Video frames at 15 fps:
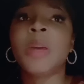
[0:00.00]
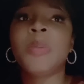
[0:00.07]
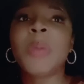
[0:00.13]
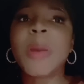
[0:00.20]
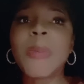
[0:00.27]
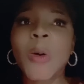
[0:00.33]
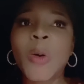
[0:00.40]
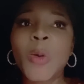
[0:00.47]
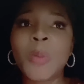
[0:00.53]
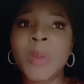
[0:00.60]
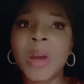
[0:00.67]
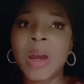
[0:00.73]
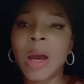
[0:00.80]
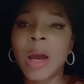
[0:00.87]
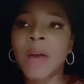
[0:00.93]
people who
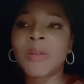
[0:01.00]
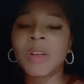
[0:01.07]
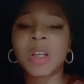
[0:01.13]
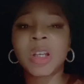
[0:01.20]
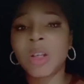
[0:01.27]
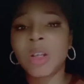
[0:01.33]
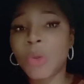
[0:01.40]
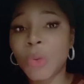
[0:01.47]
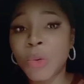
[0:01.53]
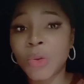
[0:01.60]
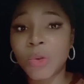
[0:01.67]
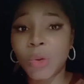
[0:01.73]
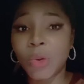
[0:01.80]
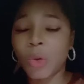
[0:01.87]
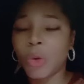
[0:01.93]
may have
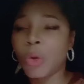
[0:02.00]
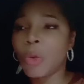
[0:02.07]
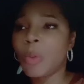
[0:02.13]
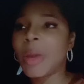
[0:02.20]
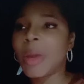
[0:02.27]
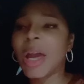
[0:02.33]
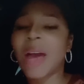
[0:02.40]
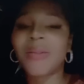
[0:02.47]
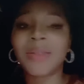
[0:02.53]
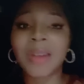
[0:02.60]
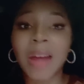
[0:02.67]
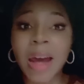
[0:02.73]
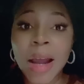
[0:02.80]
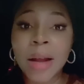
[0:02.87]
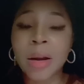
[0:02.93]
accused you, who may have
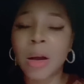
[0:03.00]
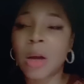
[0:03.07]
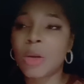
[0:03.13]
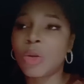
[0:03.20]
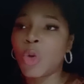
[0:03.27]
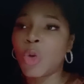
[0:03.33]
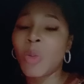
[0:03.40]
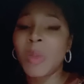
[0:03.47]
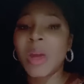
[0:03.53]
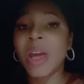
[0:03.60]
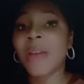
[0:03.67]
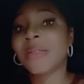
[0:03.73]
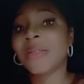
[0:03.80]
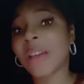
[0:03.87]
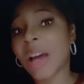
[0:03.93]
lied on you, who may
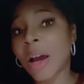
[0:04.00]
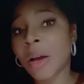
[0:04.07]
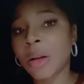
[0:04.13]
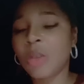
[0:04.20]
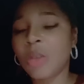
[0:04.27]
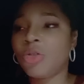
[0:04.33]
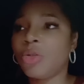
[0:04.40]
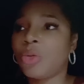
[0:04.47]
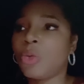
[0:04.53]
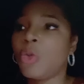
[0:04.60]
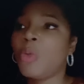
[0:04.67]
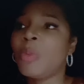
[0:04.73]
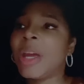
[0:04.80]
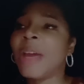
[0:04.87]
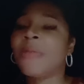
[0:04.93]
have doubted you,
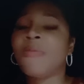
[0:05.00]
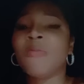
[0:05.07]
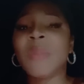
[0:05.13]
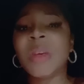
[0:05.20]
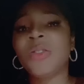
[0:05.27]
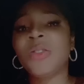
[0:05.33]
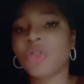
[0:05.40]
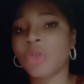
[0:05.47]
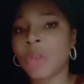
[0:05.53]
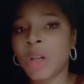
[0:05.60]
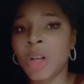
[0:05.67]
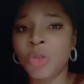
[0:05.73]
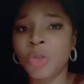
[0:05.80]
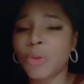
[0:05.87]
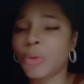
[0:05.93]
who may have
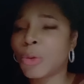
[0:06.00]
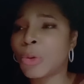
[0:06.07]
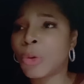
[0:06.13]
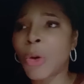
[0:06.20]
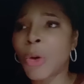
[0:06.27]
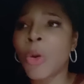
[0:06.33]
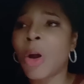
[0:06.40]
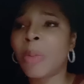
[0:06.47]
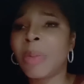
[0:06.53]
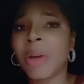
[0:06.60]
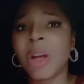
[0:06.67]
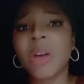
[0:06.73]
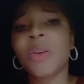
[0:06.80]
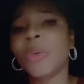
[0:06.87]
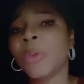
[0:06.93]
mistreated you for no
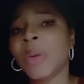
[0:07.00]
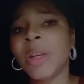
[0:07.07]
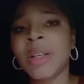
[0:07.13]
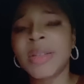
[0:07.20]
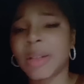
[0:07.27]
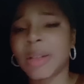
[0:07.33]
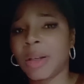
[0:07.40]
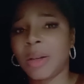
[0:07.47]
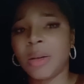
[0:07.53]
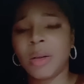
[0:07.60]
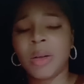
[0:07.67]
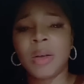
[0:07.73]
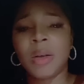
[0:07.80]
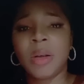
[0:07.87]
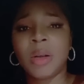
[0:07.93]
apparent reason.
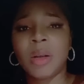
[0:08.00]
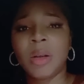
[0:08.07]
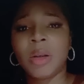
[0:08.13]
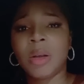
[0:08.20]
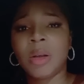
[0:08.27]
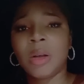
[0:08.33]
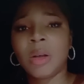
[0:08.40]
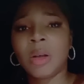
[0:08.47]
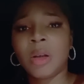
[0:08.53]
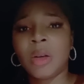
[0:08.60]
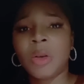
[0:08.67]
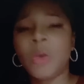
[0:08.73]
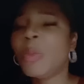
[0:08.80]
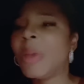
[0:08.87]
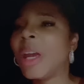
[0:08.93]

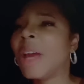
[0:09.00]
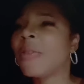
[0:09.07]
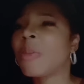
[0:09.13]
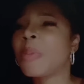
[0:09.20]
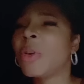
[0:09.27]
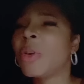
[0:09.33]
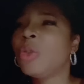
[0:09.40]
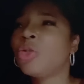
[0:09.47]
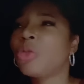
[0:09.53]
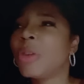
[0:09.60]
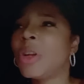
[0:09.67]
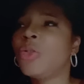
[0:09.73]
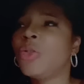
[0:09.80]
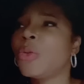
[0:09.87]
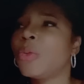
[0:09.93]
Who
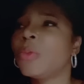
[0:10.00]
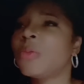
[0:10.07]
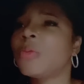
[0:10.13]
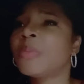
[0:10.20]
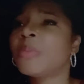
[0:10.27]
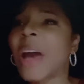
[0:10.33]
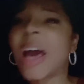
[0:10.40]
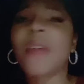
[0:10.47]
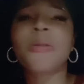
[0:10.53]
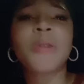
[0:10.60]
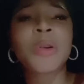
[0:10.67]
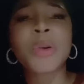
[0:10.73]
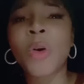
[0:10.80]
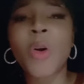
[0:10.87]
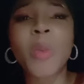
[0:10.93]
treated you bad for
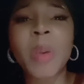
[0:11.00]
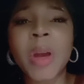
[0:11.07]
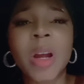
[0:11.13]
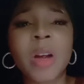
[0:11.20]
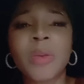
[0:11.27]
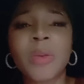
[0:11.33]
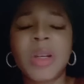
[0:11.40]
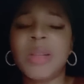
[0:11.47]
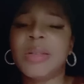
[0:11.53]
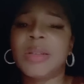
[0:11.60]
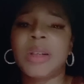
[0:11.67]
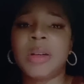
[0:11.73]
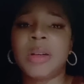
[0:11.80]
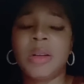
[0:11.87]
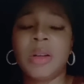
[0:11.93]
no apparent
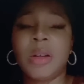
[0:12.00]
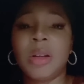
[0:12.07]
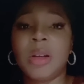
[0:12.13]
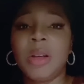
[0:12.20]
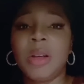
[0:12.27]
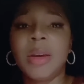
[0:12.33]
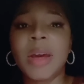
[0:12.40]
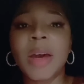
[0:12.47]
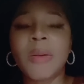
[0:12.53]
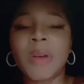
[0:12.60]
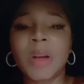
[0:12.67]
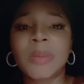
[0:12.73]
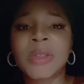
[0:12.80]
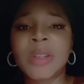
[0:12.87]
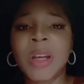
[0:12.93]
reason. You get what
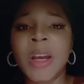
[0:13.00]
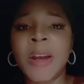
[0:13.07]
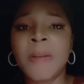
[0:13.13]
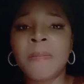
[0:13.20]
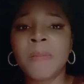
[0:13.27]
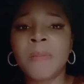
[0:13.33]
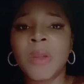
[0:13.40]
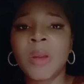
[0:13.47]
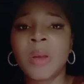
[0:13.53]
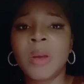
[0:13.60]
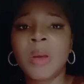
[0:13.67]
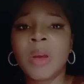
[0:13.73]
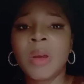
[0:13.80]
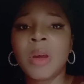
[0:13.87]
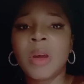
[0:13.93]
I'm saying?
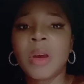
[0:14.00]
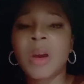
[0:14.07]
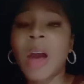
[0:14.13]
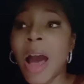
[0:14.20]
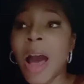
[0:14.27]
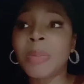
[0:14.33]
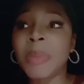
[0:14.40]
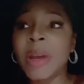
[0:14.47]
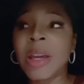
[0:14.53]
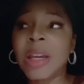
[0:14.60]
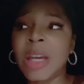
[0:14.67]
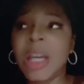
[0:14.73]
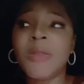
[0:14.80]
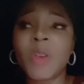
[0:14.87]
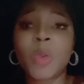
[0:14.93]
God may
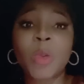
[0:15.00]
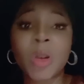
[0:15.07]
even